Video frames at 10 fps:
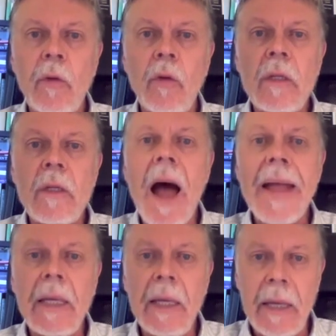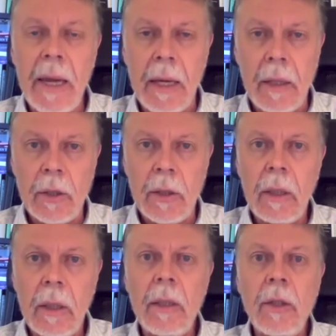to not engage
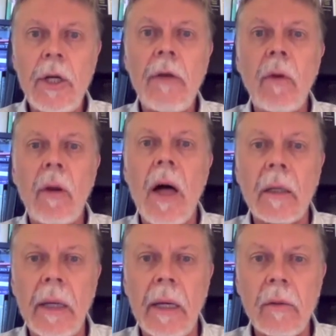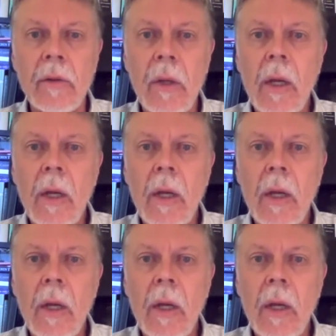in general lockdowns,